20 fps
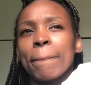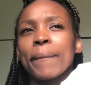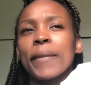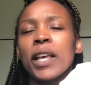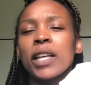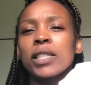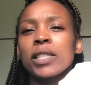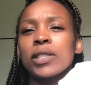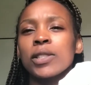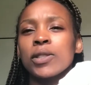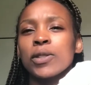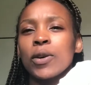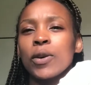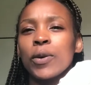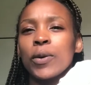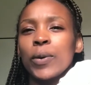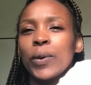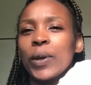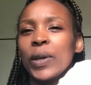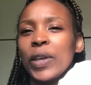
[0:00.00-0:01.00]
So
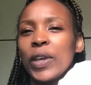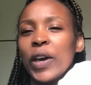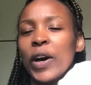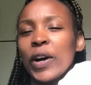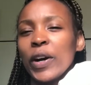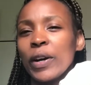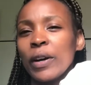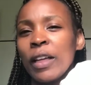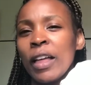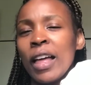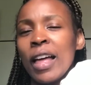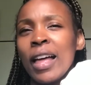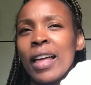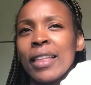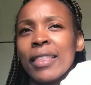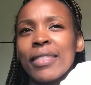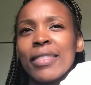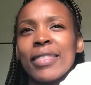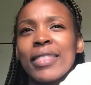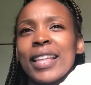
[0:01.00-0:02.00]
yeah,
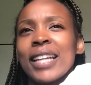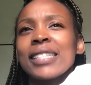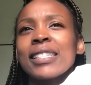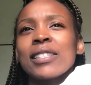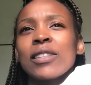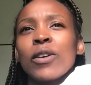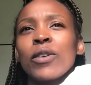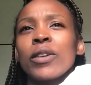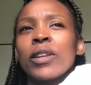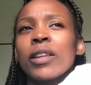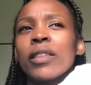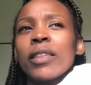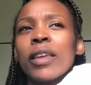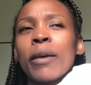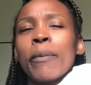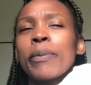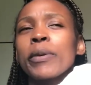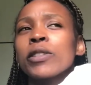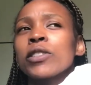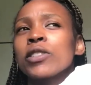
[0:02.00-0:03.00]
that's the only thing.
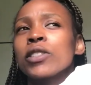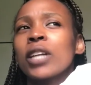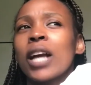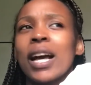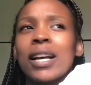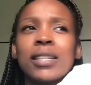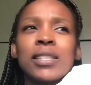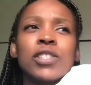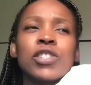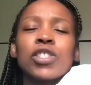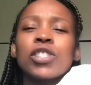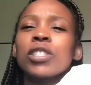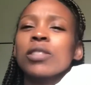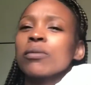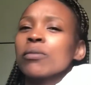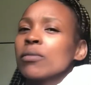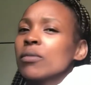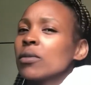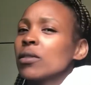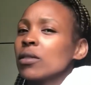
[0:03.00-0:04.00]
But guys, just
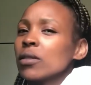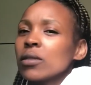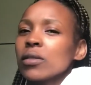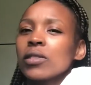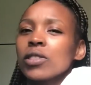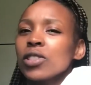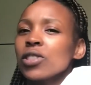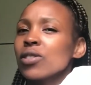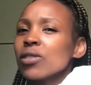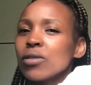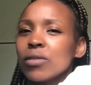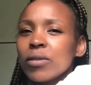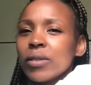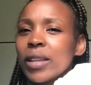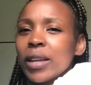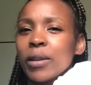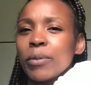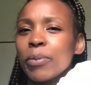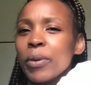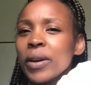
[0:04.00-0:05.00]
know
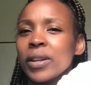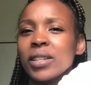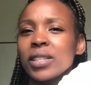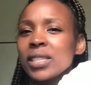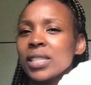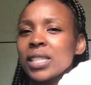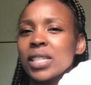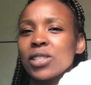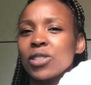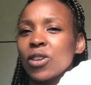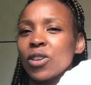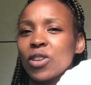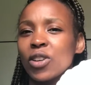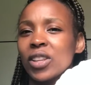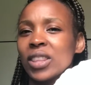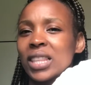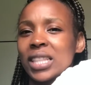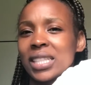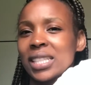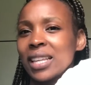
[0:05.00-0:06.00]
that pregnancies are not
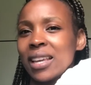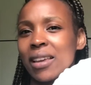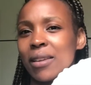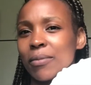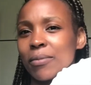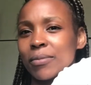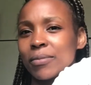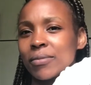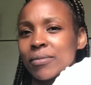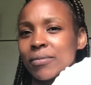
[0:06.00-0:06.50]
the same.